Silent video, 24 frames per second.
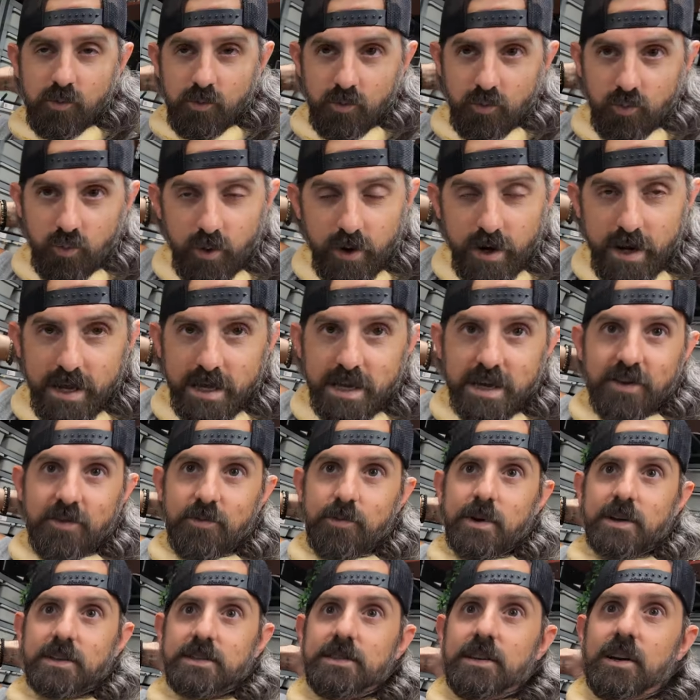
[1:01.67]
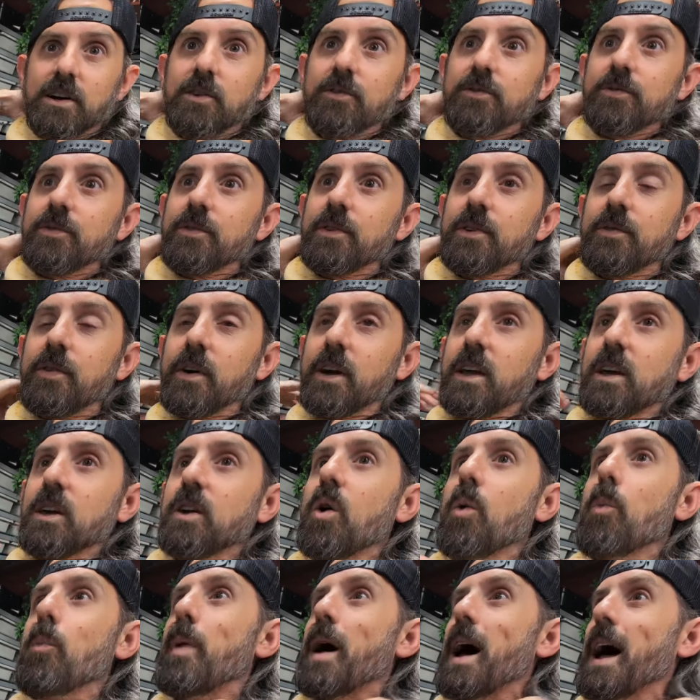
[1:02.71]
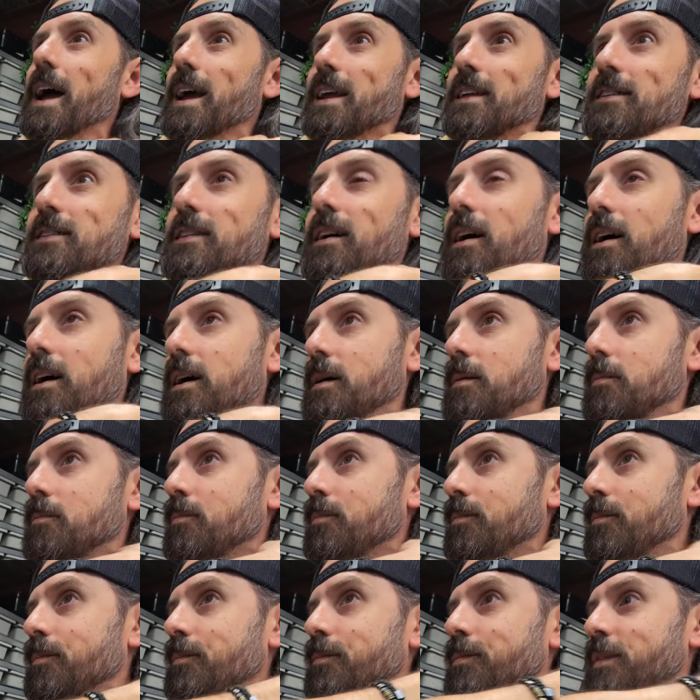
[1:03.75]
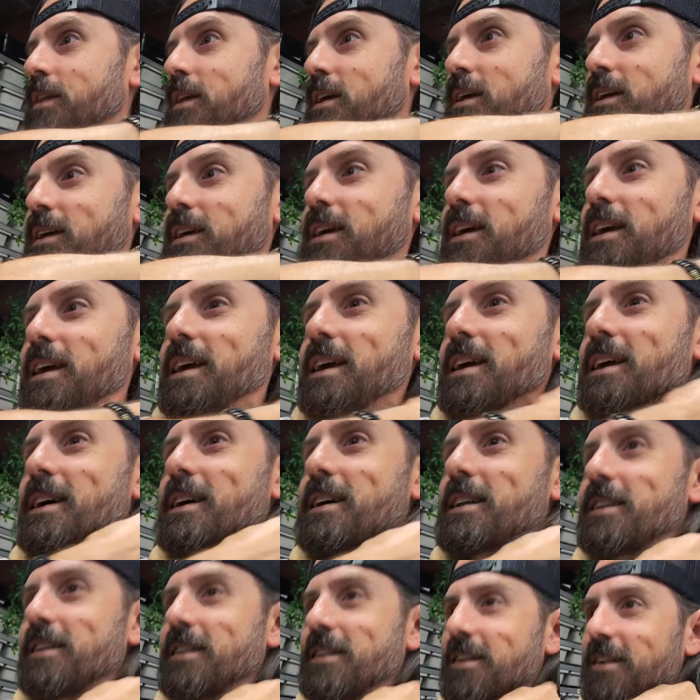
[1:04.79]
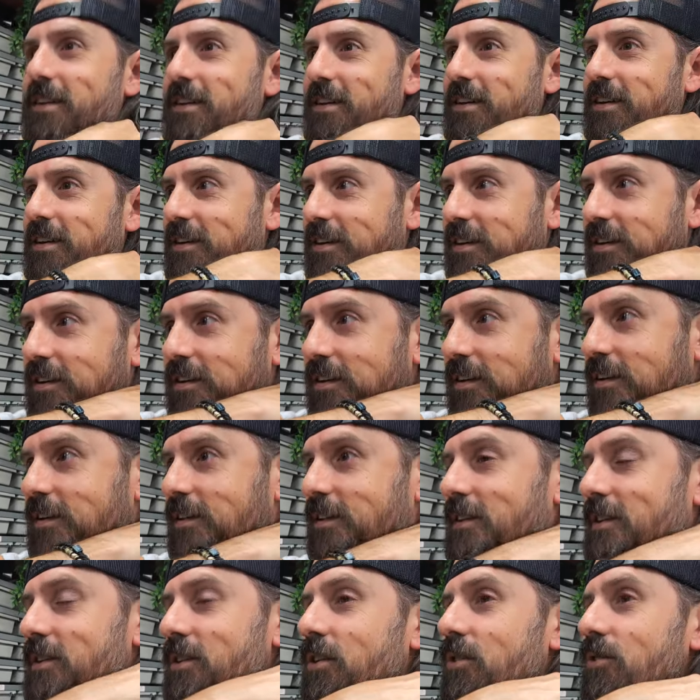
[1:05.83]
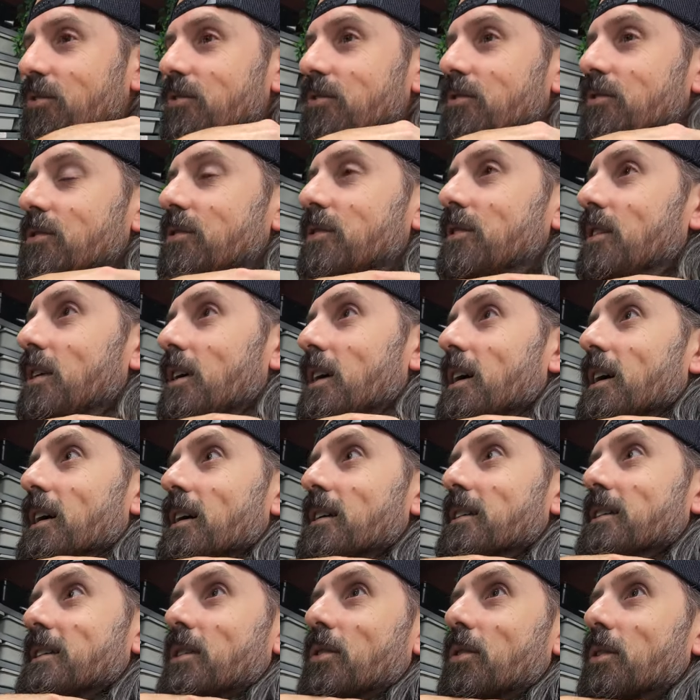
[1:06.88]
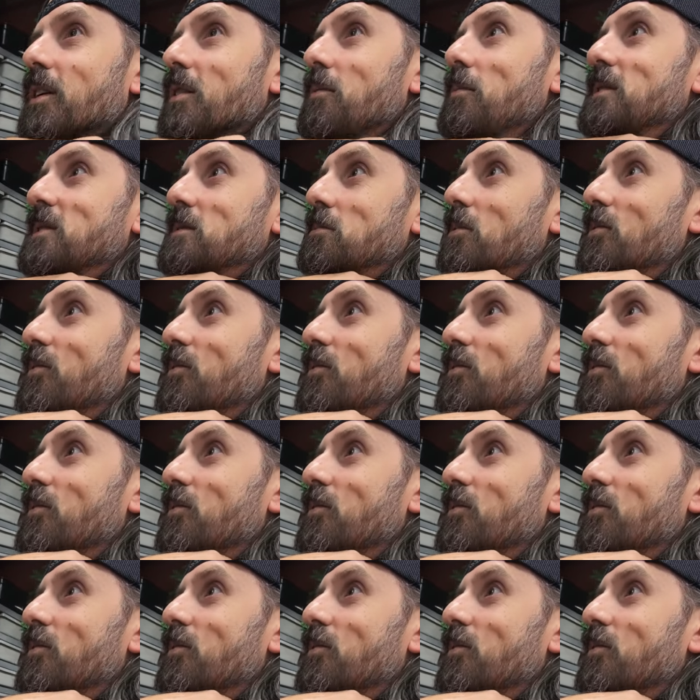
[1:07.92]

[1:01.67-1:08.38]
would I give myself if I could go back in time and, give me some